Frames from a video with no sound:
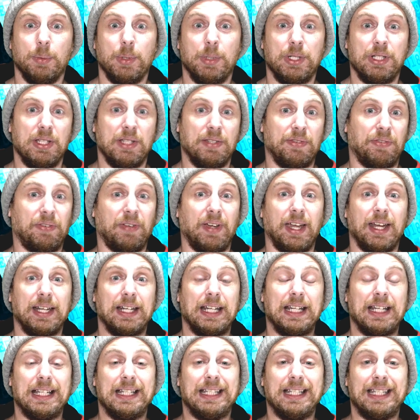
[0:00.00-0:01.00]
which is
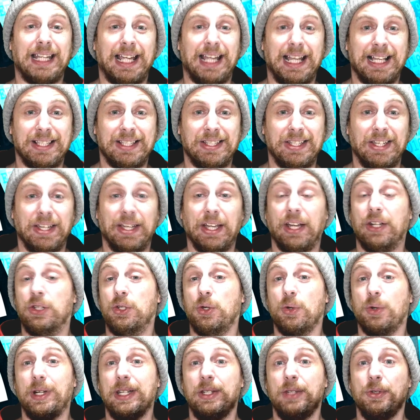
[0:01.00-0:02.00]
fantastic. And
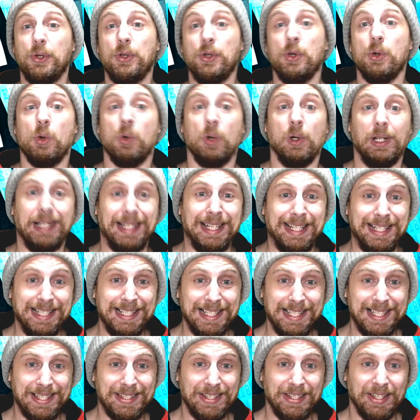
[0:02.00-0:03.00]
you're in New
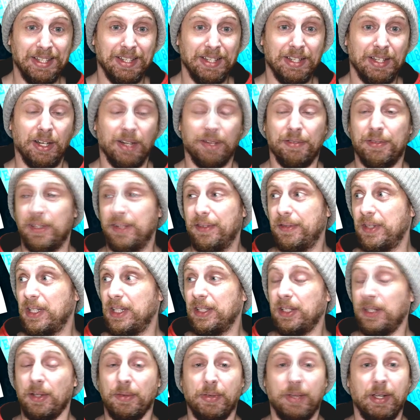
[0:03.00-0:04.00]
Orleans. I
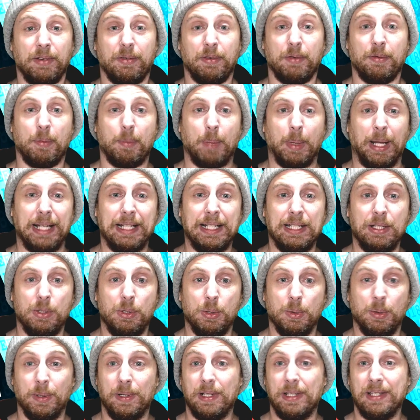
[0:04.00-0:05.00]
don't think I've ever played in
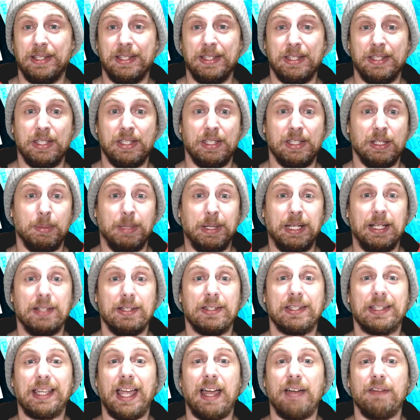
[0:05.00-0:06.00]
New Orleans. This is going to be in
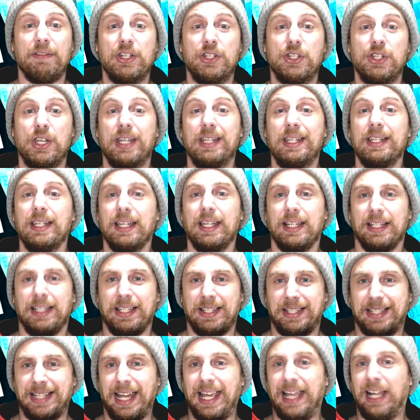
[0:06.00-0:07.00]
scavenging
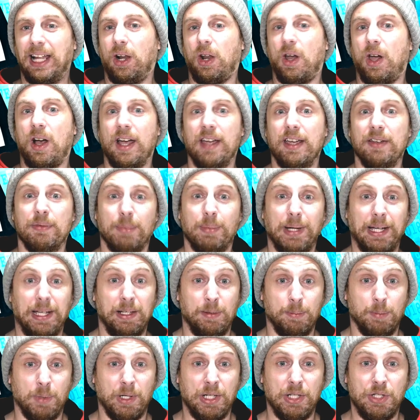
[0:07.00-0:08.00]
to stay alive,
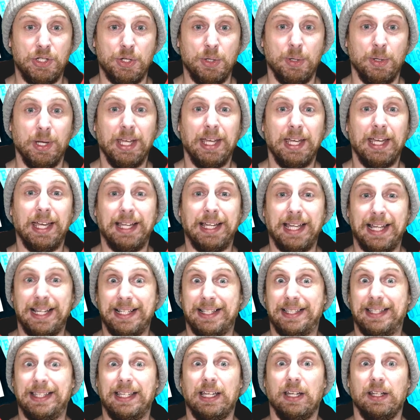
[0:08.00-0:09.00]
mind you,
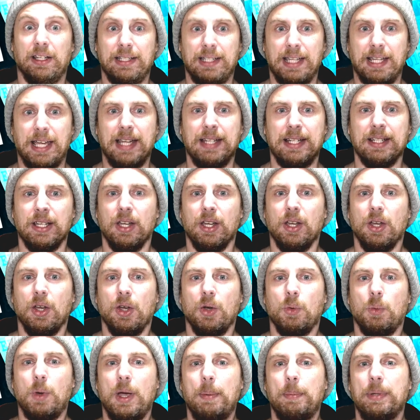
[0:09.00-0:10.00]
against the undead.
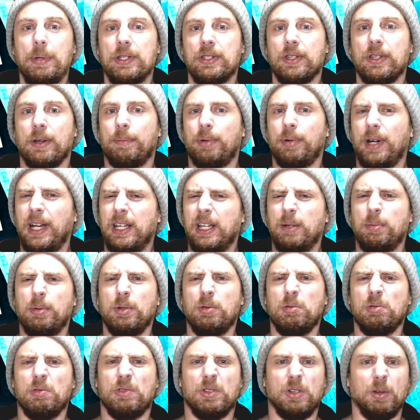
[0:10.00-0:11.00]
Weapons are
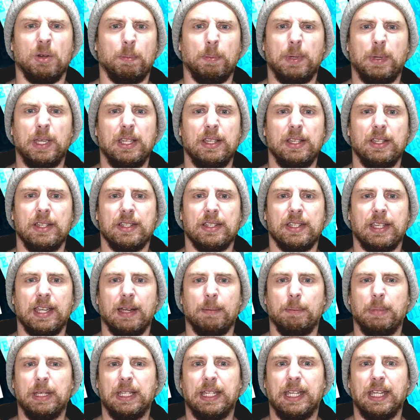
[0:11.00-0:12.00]
breakable. Zombies
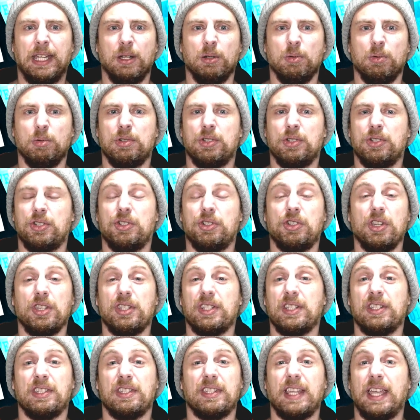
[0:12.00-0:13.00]
can be killed
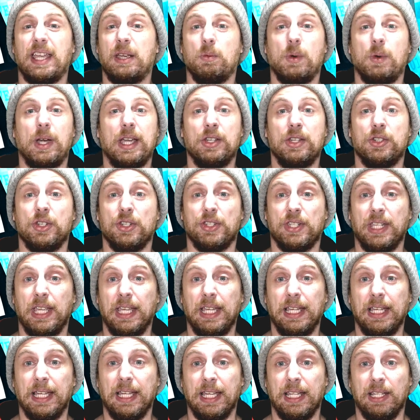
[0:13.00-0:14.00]
just the same way as you
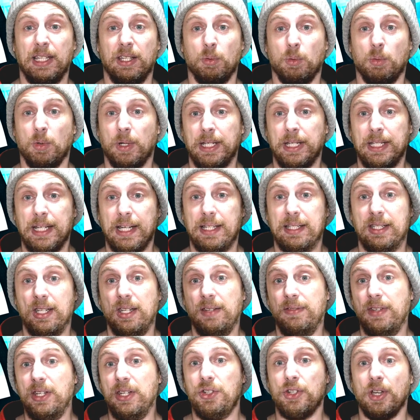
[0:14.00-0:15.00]
see in the Walking Dead
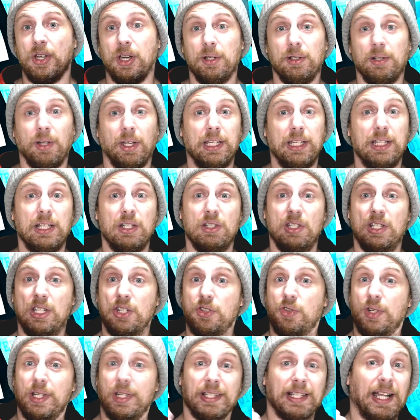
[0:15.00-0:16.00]
TV show. Like, you can
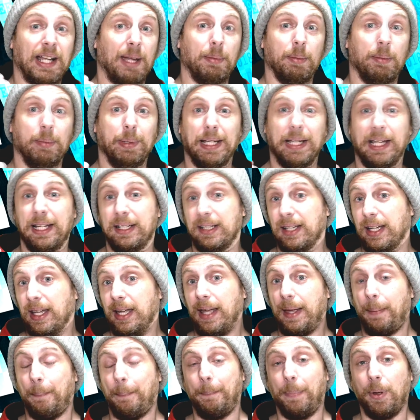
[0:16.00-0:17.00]
literally stab them in the head,
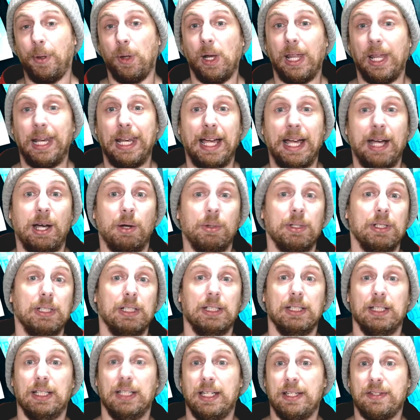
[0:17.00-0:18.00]
pull it out.
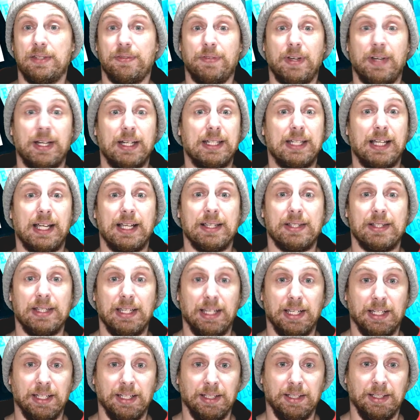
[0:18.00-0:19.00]
It's
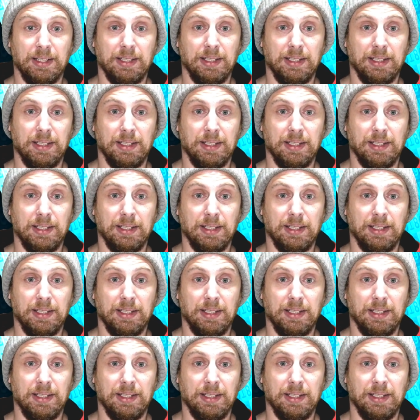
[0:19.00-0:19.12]
fantastic.